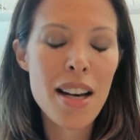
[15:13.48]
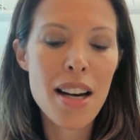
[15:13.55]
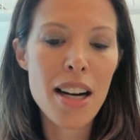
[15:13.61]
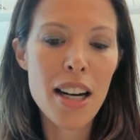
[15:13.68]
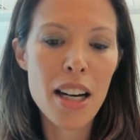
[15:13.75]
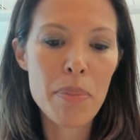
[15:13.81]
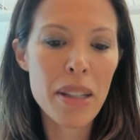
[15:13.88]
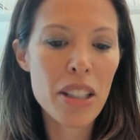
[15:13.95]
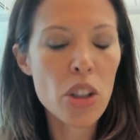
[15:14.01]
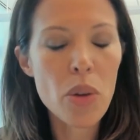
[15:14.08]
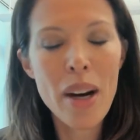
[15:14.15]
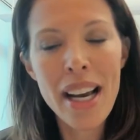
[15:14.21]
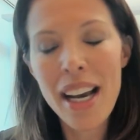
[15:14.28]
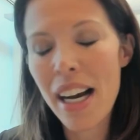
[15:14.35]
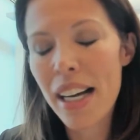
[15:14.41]
Um, and
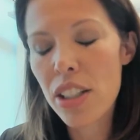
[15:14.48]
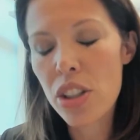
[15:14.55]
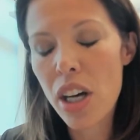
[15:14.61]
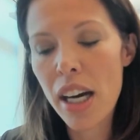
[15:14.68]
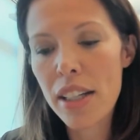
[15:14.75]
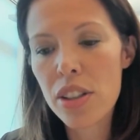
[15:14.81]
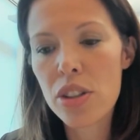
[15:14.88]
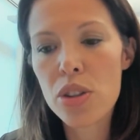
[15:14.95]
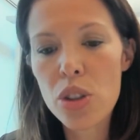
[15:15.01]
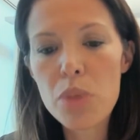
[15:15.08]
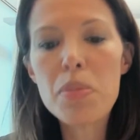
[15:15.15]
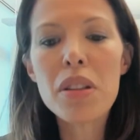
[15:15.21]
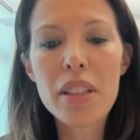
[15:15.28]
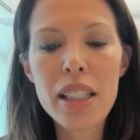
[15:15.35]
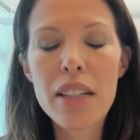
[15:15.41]
so I, I, I, do
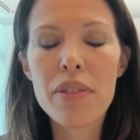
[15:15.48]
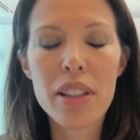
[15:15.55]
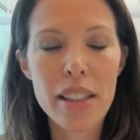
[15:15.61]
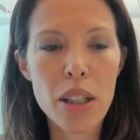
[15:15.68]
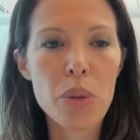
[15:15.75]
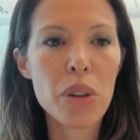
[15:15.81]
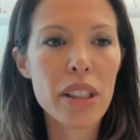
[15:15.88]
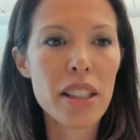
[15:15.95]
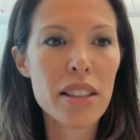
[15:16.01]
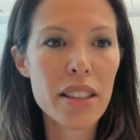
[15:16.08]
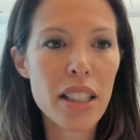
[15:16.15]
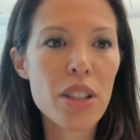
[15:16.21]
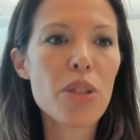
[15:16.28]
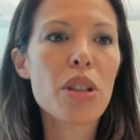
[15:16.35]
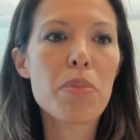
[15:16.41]
believe that there will
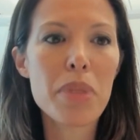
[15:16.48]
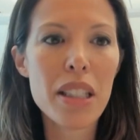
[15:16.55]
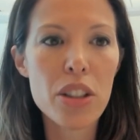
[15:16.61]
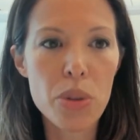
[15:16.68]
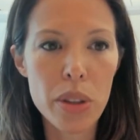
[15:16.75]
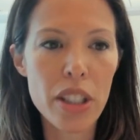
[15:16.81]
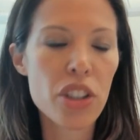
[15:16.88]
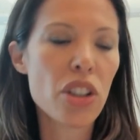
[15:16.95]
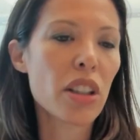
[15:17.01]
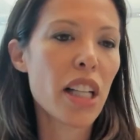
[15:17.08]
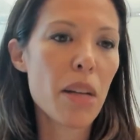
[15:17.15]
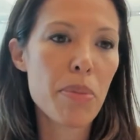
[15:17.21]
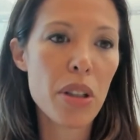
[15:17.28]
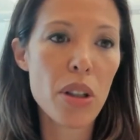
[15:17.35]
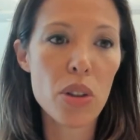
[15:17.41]
continue to be traditional
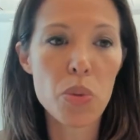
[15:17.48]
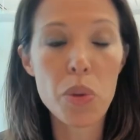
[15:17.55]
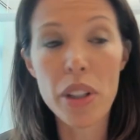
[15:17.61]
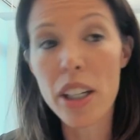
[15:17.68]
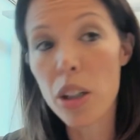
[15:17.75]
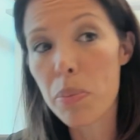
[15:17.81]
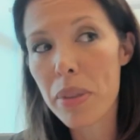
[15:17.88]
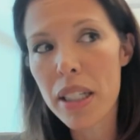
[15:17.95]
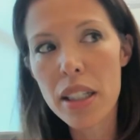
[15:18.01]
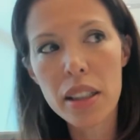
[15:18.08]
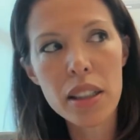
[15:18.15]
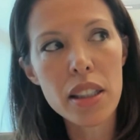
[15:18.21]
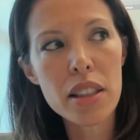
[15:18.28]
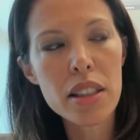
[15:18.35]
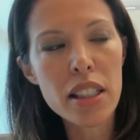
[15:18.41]
IPOs. Will there be a
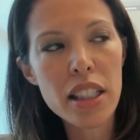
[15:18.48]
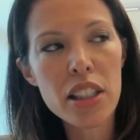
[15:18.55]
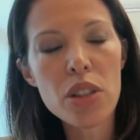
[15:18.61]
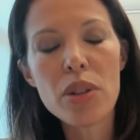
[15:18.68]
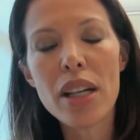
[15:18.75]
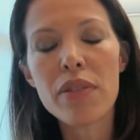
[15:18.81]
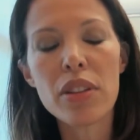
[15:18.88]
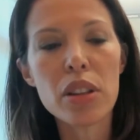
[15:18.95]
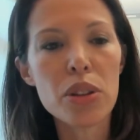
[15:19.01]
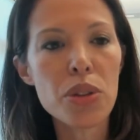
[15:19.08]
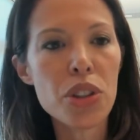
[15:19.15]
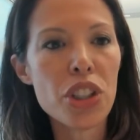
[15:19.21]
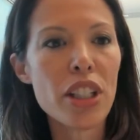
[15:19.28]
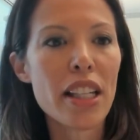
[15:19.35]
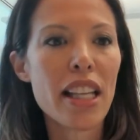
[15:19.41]
continued
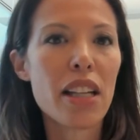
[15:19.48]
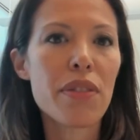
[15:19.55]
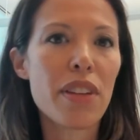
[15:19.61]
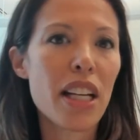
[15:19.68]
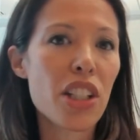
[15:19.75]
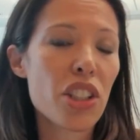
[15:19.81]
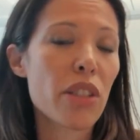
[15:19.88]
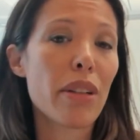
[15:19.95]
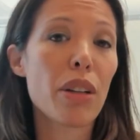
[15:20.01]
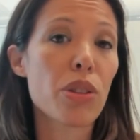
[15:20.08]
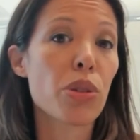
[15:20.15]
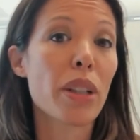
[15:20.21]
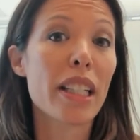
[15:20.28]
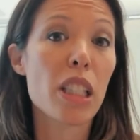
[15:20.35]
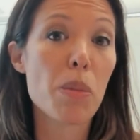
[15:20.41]
evolution and innovation around
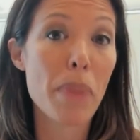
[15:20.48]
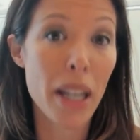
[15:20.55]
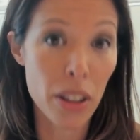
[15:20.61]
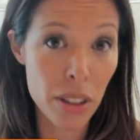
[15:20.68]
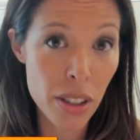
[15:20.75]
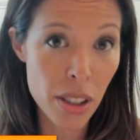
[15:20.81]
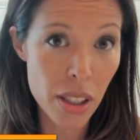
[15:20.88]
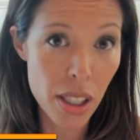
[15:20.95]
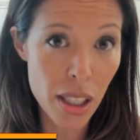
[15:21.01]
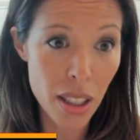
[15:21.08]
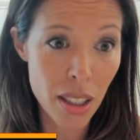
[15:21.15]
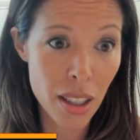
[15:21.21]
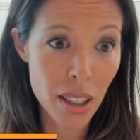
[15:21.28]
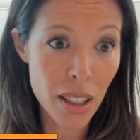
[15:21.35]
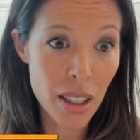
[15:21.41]
transparency?
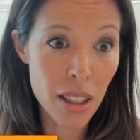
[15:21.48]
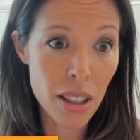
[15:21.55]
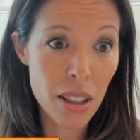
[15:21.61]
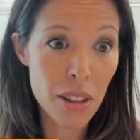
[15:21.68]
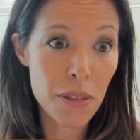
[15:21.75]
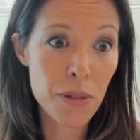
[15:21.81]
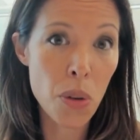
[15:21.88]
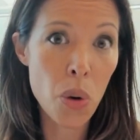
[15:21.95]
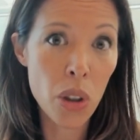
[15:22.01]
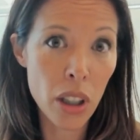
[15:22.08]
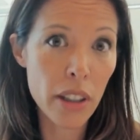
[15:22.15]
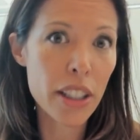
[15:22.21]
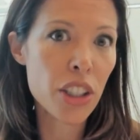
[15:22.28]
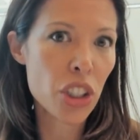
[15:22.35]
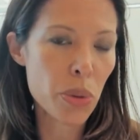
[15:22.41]
For
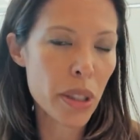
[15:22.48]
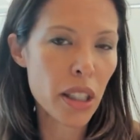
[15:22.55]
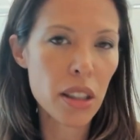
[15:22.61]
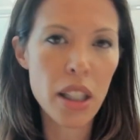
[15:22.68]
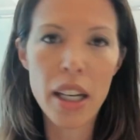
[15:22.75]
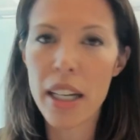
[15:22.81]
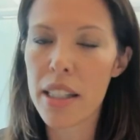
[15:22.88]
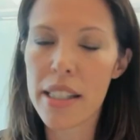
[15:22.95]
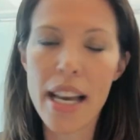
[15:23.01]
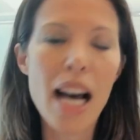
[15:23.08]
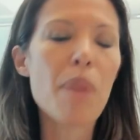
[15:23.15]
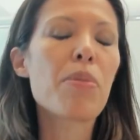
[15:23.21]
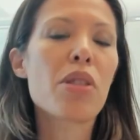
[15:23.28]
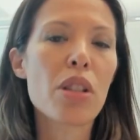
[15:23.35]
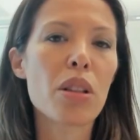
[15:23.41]
our issuing clients,
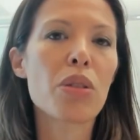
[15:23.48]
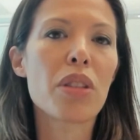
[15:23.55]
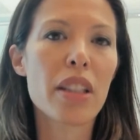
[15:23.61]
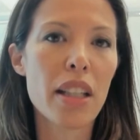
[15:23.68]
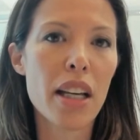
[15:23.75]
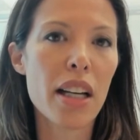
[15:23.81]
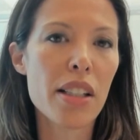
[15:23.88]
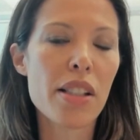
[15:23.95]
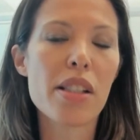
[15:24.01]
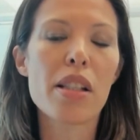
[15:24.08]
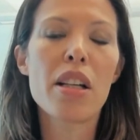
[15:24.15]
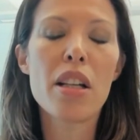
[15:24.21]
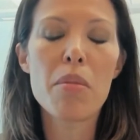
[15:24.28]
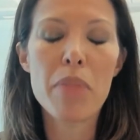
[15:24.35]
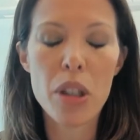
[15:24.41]
absolutely yes.
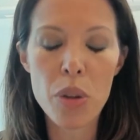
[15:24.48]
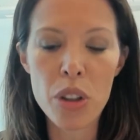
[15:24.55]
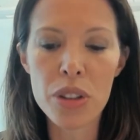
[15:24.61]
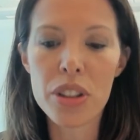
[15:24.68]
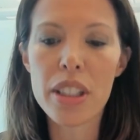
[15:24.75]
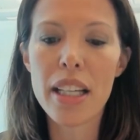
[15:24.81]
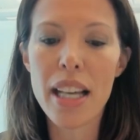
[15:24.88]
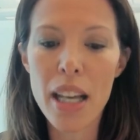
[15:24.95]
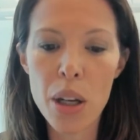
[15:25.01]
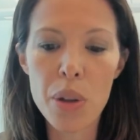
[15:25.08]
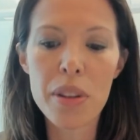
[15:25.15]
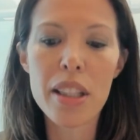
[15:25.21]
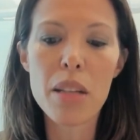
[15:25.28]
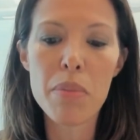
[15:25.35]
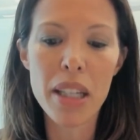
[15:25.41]
But you'll see a
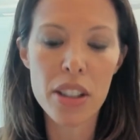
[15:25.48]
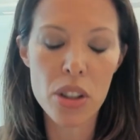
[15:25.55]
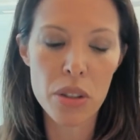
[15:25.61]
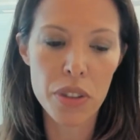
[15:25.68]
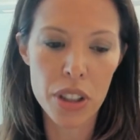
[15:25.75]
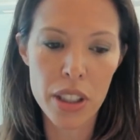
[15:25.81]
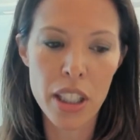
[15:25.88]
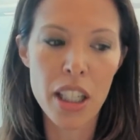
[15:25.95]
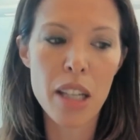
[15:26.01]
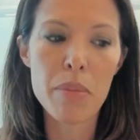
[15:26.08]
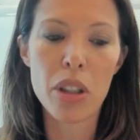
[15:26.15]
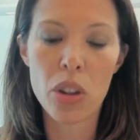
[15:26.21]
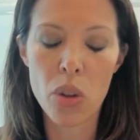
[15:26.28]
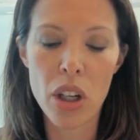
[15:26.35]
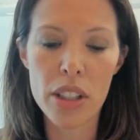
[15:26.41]
healthy mix over time
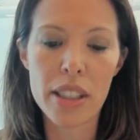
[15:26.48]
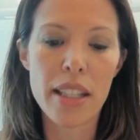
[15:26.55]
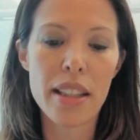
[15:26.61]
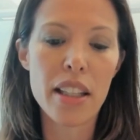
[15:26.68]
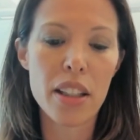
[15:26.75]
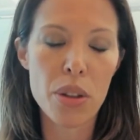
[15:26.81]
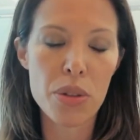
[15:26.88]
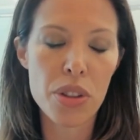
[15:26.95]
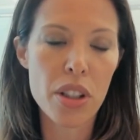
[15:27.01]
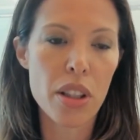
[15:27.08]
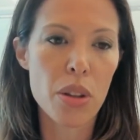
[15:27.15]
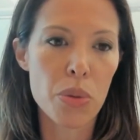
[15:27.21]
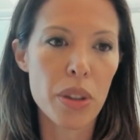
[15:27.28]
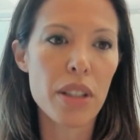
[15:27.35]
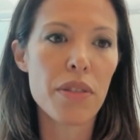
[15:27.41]
across, I think, those
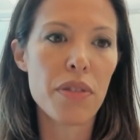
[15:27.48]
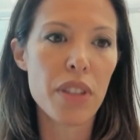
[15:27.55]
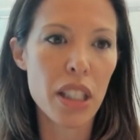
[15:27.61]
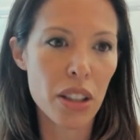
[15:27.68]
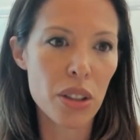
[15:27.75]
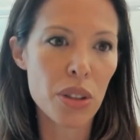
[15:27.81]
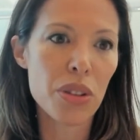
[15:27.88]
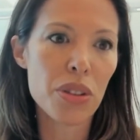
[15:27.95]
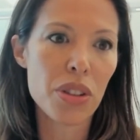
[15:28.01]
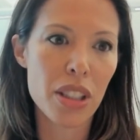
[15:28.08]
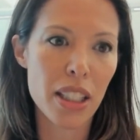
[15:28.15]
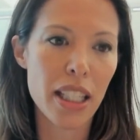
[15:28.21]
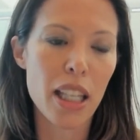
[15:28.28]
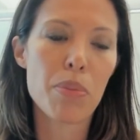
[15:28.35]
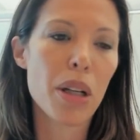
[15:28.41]
three vehicles
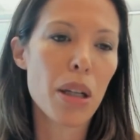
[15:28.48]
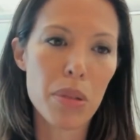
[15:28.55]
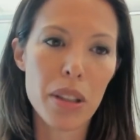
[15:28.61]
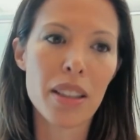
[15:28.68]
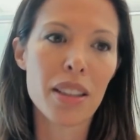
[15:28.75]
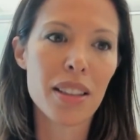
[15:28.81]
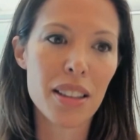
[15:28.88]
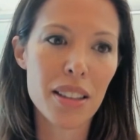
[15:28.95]
to get public.